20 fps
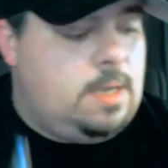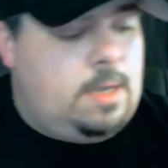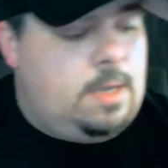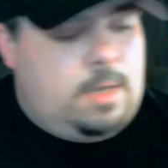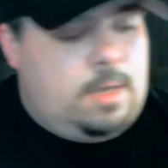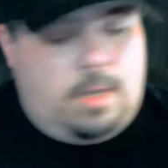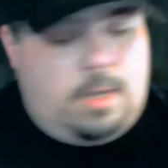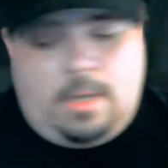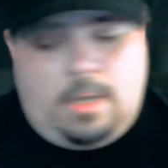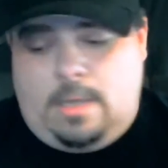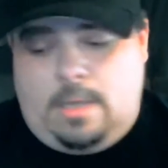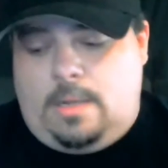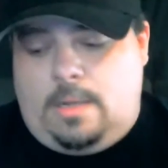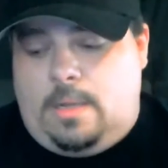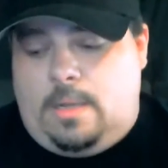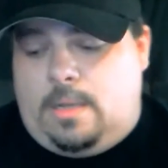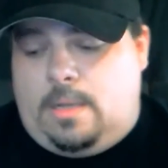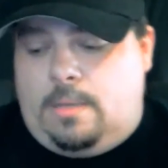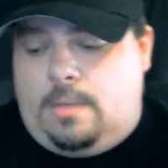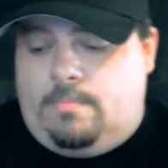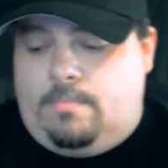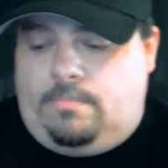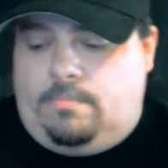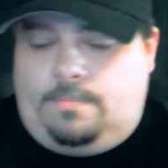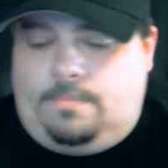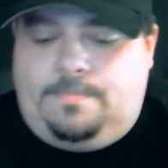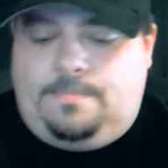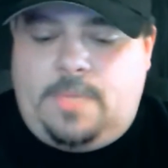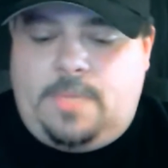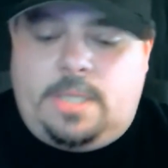And
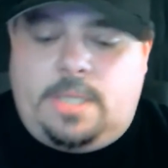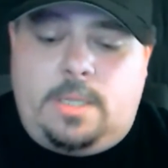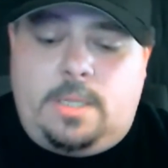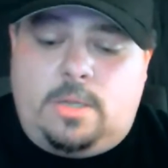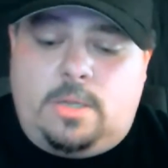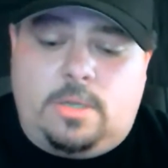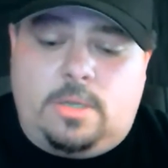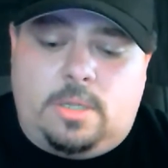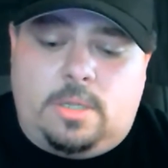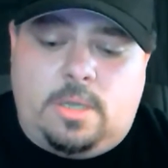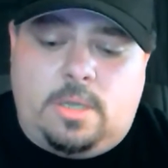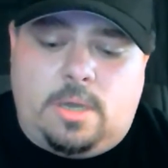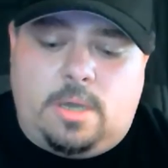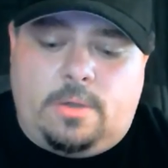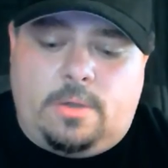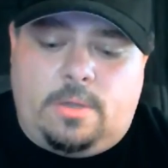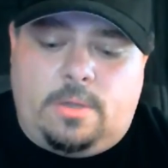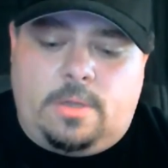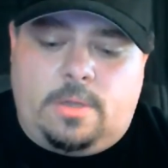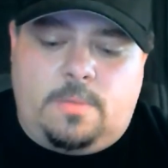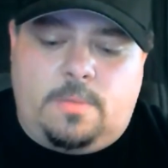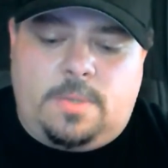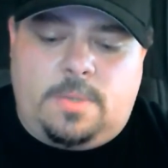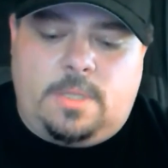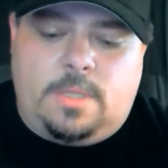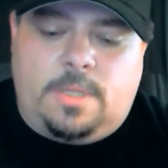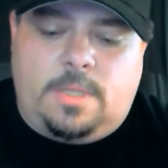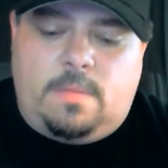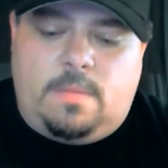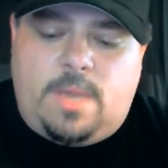and then you're good to go. You put
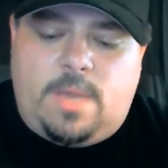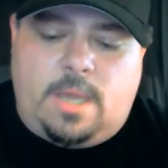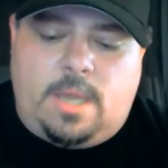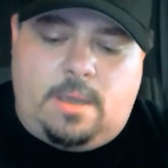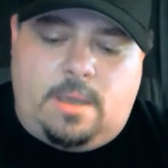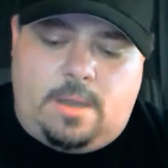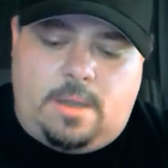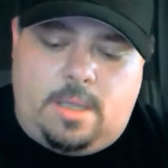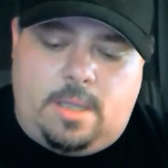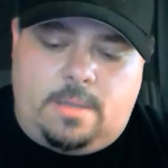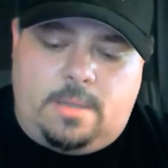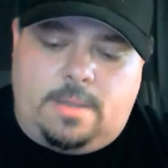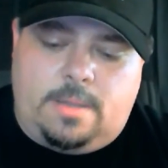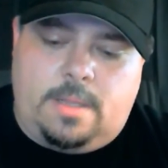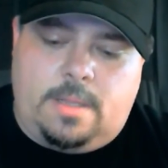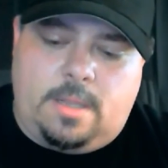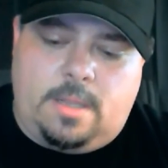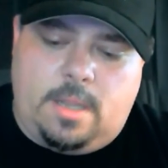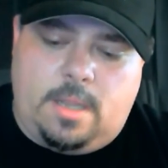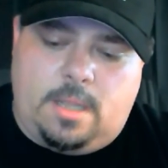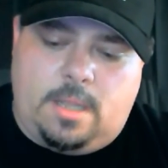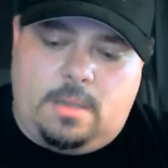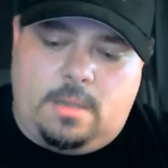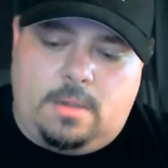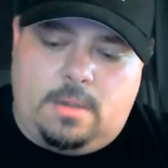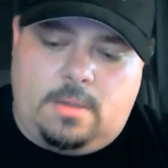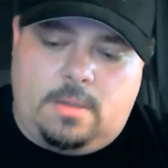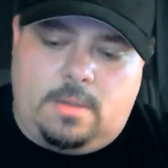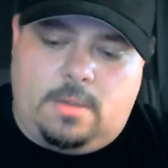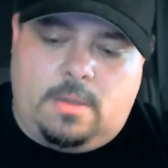the lid back on it, and
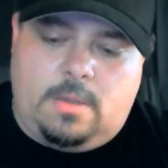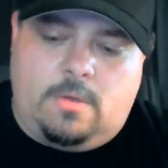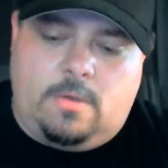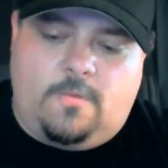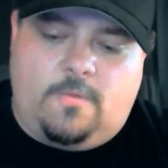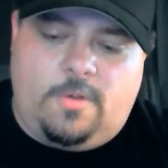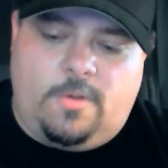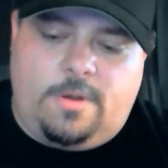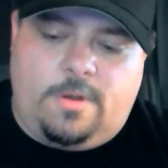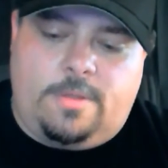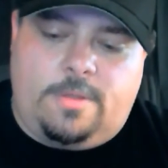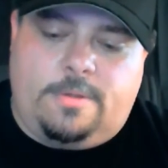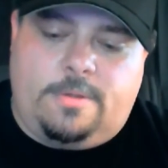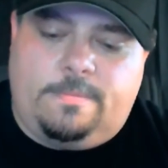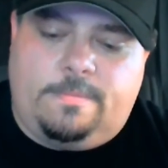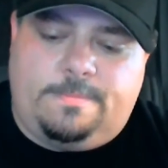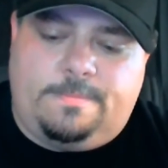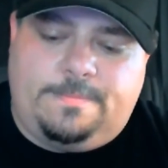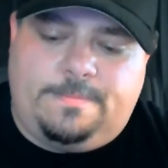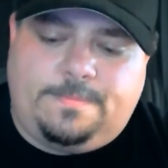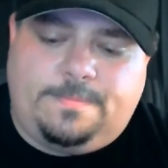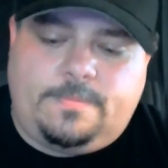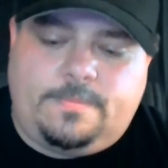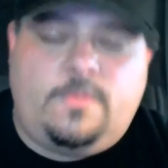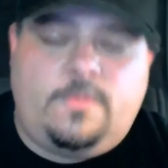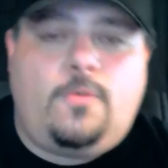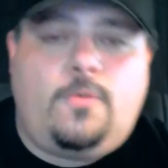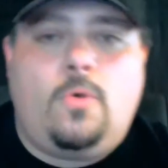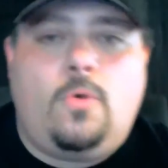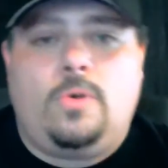you're good to go for another
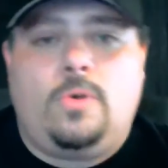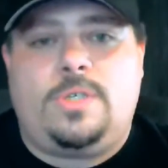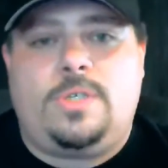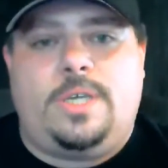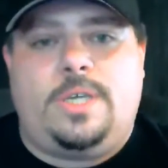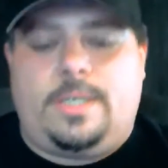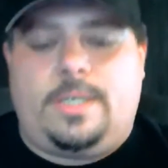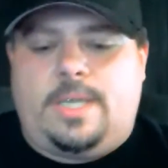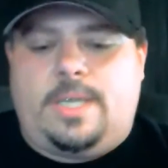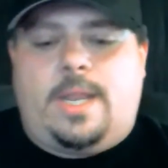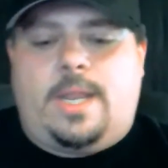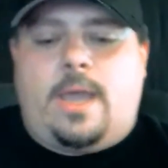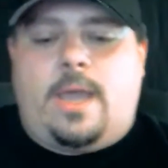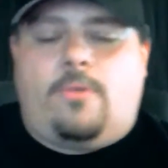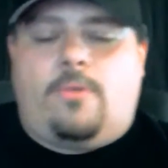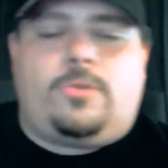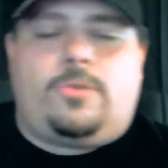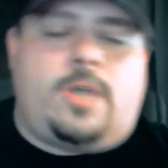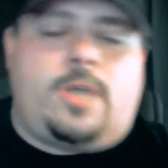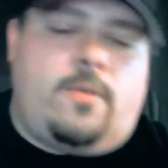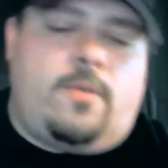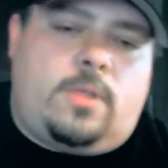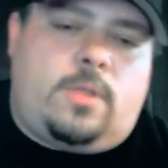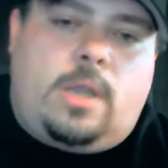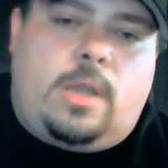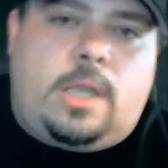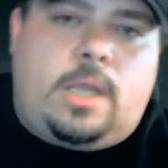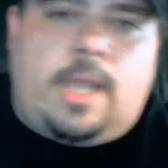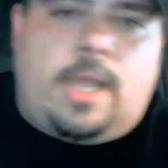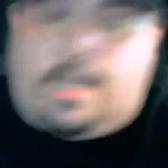4, 6, 8 hours, however
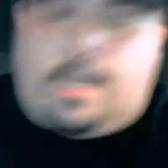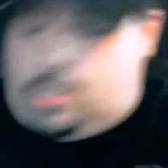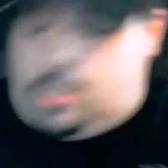long it lasts